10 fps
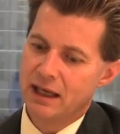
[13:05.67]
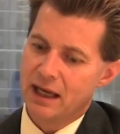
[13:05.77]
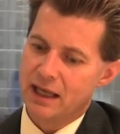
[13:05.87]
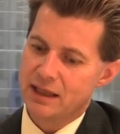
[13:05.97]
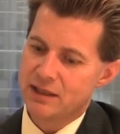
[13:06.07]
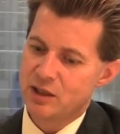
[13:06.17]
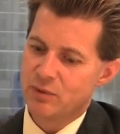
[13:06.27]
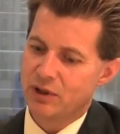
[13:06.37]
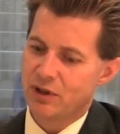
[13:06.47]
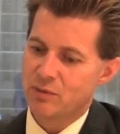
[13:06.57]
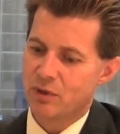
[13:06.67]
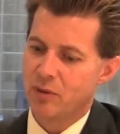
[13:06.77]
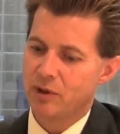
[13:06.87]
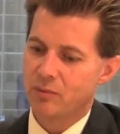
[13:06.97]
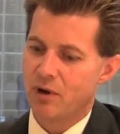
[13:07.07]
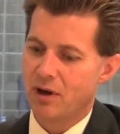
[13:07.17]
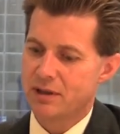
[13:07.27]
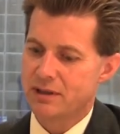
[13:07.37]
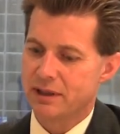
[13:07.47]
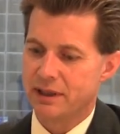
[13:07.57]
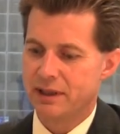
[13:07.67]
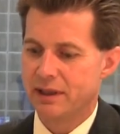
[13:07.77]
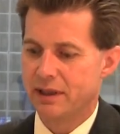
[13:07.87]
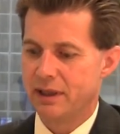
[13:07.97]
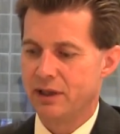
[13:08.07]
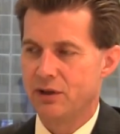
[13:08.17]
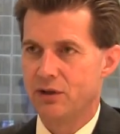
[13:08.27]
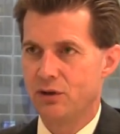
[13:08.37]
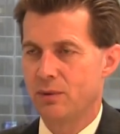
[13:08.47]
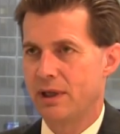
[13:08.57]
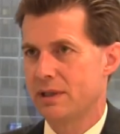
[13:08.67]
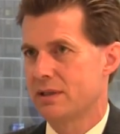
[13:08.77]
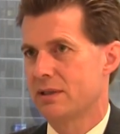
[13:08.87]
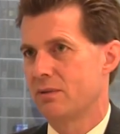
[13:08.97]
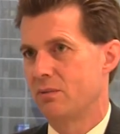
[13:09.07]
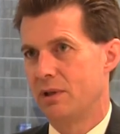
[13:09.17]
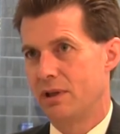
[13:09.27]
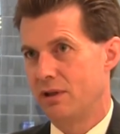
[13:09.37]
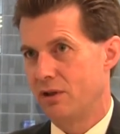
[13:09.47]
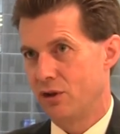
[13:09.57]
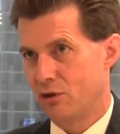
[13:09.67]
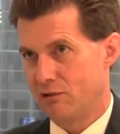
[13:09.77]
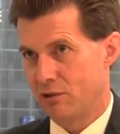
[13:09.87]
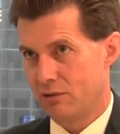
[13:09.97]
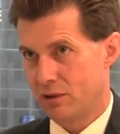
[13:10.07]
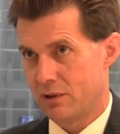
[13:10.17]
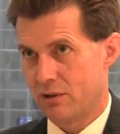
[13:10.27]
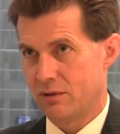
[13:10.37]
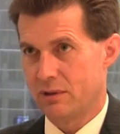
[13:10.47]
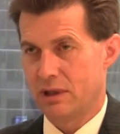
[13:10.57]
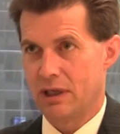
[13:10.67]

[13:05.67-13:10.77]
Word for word: And this is because public policy in the U S, within the Eurozone,